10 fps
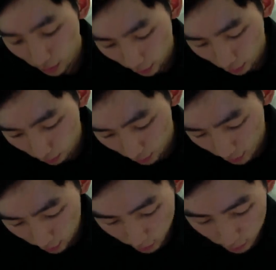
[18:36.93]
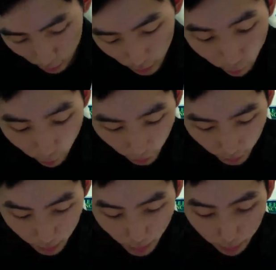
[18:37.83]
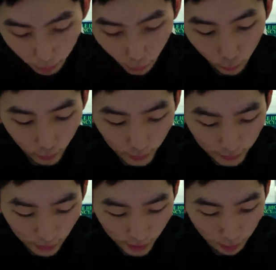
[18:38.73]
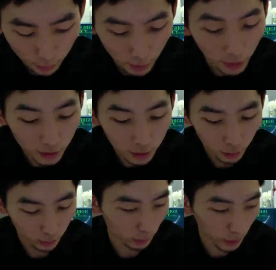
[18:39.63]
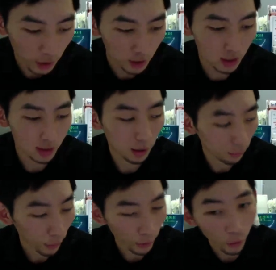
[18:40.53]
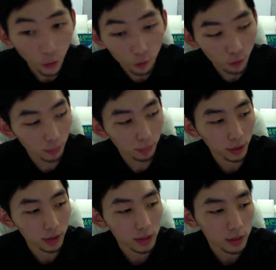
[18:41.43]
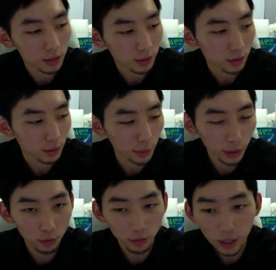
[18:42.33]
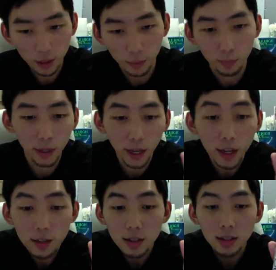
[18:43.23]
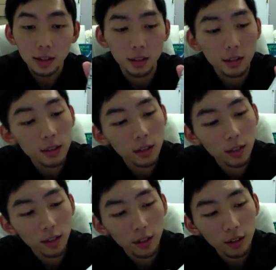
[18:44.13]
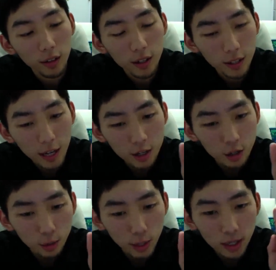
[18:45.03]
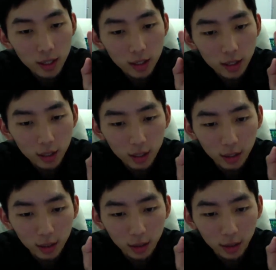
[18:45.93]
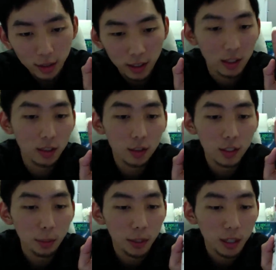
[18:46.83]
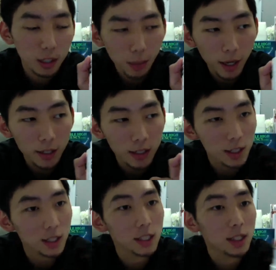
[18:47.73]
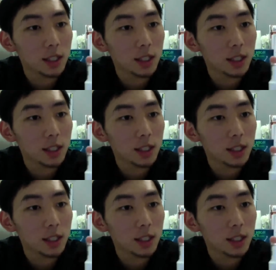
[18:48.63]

Yeah, there's a lot of things people don't like in their products. We just avoid all of them because we don't need them, I guess. Because there's natural ways to kill Demodex mites.